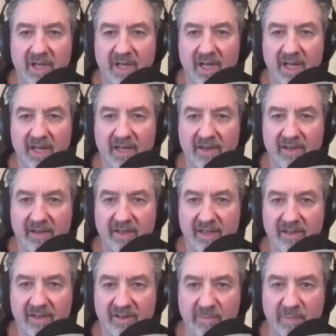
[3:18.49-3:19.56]
And
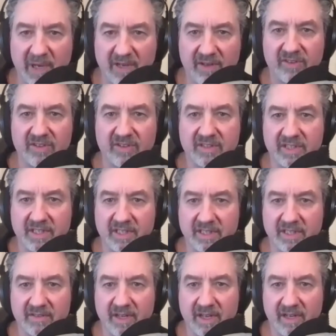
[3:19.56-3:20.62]
it is
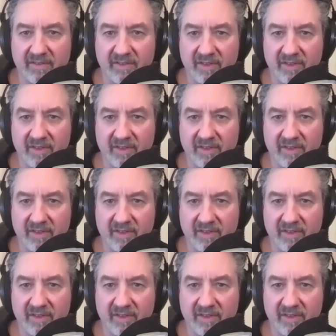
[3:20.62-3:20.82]
basically that